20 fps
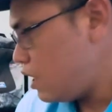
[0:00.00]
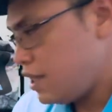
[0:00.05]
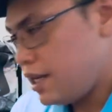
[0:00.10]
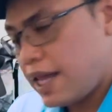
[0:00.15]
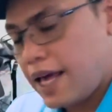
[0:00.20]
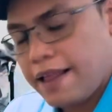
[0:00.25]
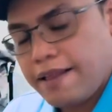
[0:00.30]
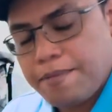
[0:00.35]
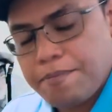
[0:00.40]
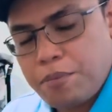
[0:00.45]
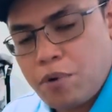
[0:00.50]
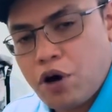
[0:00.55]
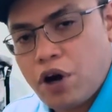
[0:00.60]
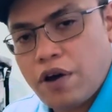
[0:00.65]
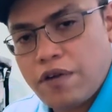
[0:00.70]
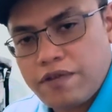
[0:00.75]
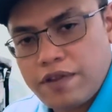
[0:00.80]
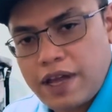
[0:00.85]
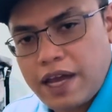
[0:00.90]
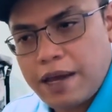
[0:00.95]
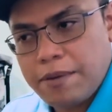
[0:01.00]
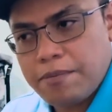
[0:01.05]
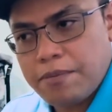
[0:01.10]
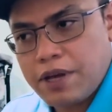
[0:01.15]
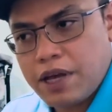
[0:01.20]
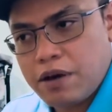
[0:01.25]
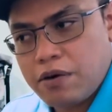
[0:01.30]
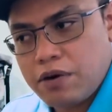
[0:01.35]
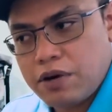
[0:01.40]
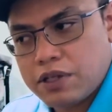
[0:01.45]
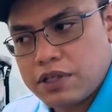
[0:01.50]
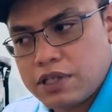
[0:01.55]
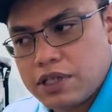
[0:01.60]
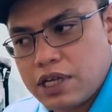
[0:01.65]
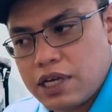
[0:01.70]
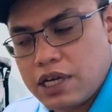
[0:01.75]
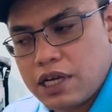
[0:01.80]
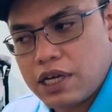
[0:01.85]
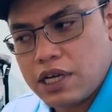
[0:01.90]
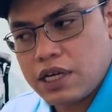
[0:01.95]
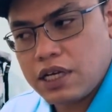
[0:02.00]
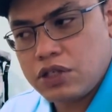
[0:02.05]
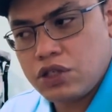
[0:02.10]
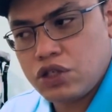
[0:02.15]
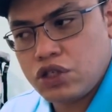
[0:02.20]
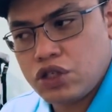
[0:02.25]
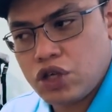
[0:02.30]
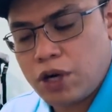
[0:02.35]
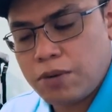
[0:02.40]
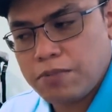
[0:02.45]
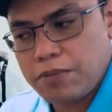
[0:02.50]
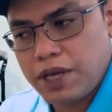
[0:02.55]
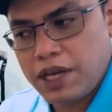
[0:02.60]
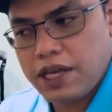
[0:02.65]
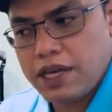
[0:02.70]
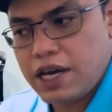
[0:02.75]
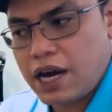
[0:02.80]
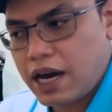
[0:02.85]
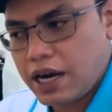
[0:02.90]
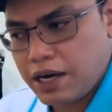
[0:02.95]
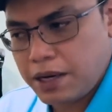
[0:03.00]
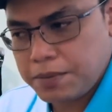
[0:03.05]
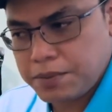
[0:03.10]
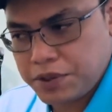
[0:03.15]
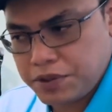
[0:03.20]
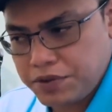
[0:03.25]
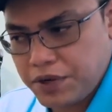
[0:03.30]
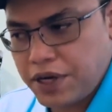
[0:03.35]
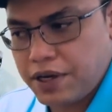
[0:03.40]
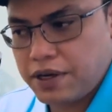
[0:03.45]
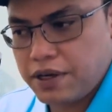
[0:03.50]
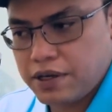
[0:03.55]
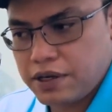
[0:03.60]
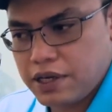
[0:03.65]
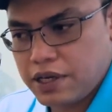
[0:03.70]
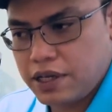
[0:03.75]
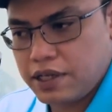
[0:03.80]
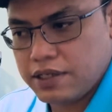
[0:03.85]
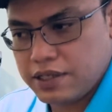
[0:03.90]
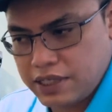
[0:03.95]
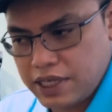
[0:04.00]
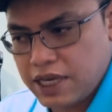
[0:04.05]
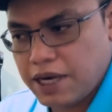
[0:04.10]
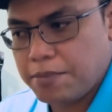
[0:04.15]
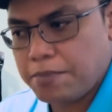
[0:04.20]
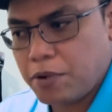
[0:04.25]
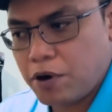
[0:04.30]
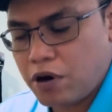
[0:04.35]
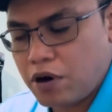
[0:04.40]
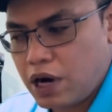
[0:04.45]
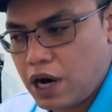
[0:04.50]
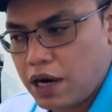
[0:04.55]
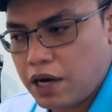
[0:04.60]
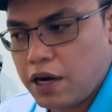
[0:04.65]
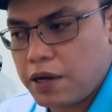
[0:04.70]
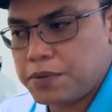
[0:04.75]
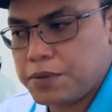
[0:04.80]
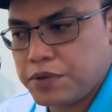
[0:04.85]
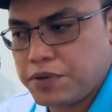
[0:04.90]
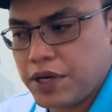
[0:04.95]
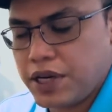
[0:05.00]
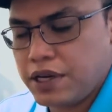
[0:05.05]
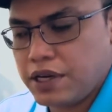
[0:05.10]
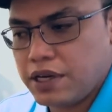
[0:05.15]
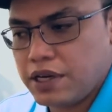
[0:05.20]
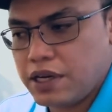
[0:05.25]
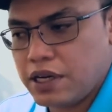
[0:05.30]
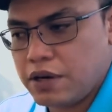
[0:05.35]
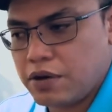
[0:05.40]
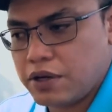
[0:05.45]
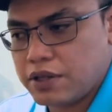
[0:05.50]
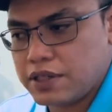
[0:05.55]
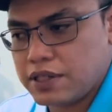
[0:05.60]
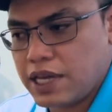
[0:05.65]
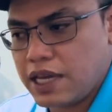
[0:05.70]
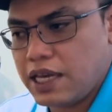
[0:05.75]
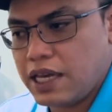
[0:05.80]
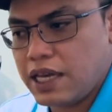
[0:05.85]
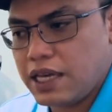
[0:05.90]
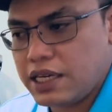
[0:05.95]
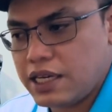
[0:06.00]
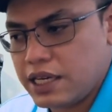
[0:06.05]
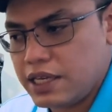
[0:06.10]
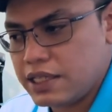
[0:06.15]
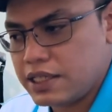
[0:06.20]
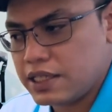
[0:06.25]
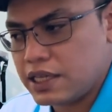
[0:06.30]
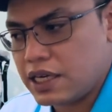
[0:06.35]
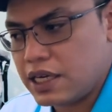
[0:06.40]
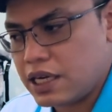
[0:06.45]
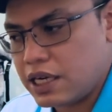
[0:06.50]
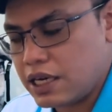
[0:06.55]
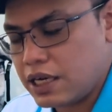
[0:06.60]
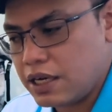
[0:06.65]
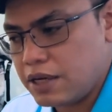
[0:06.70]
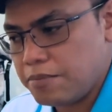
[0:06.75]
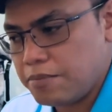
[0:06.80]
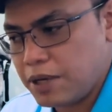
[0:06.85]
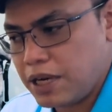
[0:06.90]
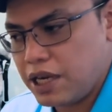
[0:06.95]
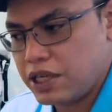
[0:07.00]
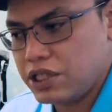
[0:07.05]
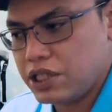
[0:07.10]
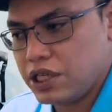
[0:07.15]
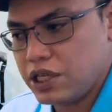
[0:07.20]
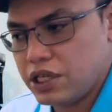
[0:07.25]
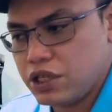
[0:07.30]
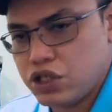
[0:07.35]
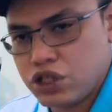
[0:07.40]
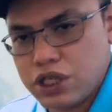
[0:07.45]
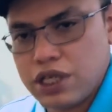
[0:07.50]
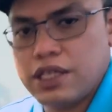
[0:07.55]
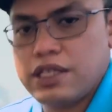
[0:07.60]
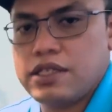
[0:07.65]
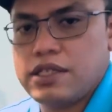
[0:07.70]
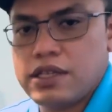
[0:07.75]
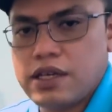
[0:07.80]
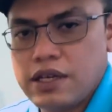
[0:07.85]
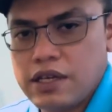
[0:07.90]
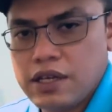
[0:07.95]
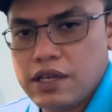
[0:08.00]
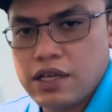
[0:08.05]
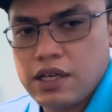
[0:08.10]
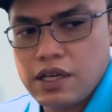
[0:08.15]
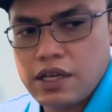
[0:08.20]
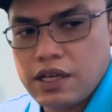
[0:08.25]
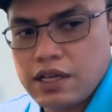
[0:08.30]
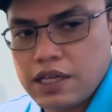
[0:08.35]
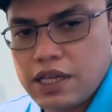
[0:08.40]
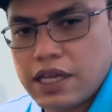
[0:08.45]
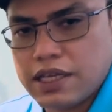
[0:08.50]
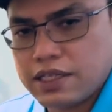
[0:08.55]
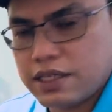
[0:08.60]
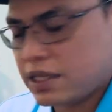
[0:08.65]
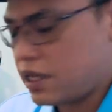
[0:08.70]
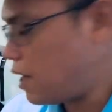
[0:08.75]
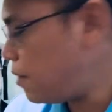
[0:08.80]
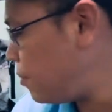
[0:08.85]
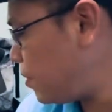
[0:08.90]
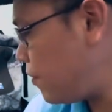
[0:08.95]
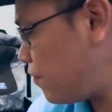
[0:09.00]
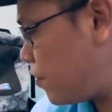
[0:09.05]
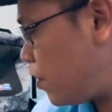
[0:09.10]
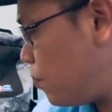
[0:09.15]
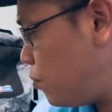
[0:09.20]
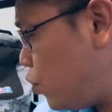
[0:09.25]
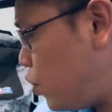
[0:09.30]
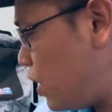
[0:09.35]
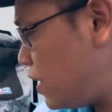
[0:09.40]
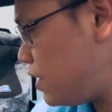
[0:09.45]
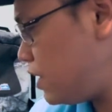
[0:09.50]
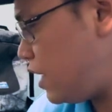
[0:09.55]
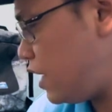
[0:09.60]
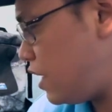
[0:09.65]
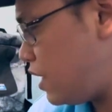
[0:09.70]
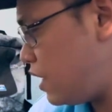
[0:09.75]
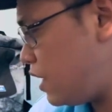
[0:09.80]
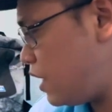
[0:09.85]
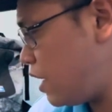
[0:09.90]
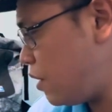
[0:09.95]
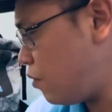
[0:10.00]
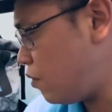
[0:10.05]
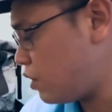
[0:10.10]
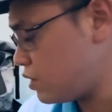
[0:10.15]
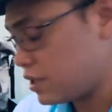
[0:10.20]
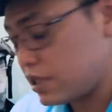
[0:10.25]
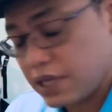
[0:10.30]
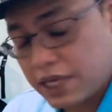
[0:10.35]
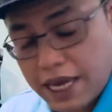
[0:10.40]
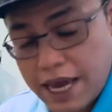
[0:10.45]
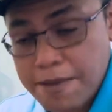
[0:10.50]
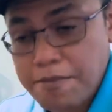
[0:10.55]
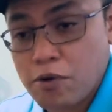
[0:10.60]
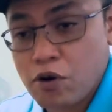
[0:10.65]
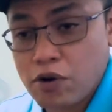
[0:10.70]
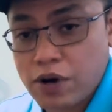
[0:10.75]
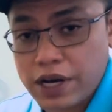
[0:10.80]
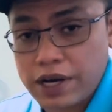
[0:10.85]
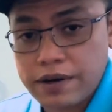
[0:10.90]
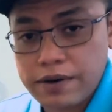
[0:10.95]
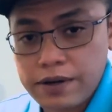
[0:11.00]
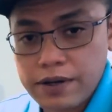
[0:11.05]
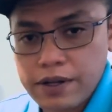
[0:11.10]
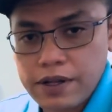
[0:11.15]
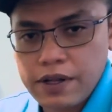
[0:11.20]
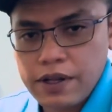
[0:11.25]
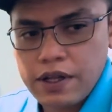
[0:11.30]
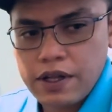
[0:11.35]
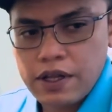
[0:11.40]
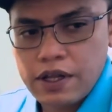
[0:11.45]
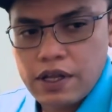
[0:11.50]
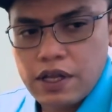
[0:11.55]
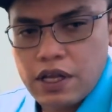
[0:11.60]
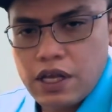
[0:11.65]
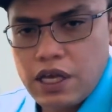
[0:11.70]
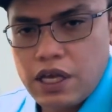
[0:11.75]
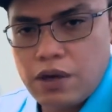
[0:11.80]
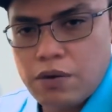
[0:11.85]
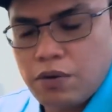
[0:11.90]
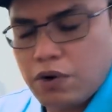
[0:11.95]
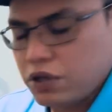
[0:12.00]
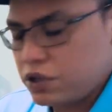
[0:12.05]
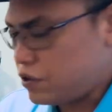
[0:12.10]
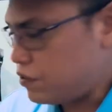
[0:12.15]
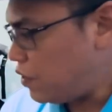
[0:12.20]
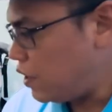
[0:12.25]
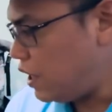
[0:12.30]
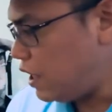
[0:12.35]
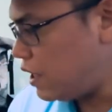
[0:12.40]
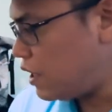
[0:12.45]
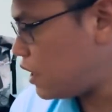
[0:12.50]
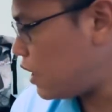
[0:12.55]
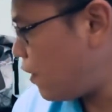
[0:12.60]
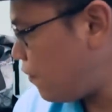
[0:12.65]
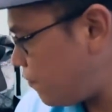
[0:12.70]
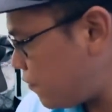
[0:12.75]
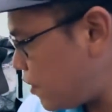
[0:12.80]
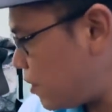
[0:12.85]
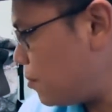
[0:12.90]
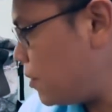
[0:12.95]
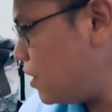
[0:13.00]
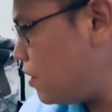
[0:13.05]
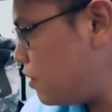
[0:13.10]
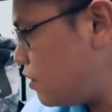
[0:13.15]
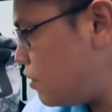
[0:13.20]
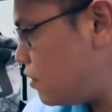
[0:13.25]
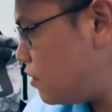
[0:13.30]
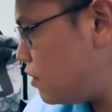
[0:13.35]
That point of time, there was a shop in Arab Street, in Singapore, Arab Street. They were selling these uh, pelagic shirts that's coming from USA. There was a camo one. It was really comfortable.